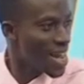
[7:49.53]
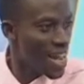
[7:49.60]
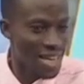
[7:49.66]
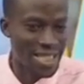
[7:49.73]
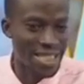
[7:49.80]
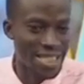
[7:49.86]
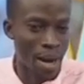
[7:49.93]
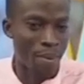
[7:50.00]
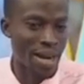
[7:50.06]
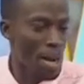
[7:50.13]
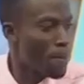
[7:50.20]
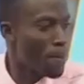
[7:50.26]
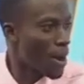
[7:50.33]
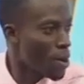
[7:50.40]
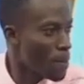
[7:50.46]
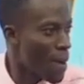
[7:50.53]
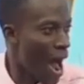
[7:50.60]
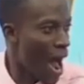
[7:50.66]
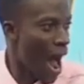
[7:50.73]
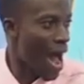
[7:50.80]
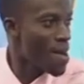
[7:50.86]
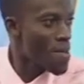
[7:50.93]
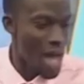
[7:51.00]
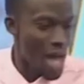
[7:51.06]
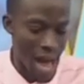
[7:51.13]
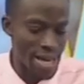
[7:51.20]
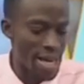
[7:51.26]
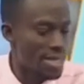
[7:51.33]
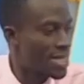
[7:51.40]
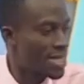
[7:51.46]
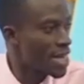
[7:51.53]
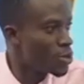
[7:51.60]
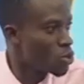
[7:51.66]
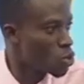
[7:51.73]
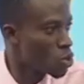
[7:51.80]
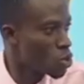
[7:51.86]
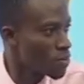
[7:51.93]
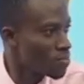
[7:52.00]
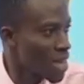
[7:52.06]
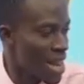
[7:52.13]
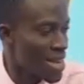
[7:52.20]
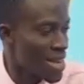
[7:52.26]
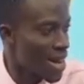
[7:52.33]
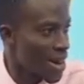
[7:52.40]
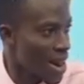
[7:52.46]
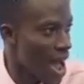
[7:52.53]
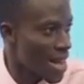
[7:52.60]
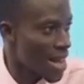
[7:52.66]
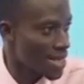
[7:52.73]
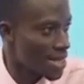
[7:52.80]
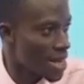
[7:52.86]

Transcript: It is about Nipano bar, a status, a class.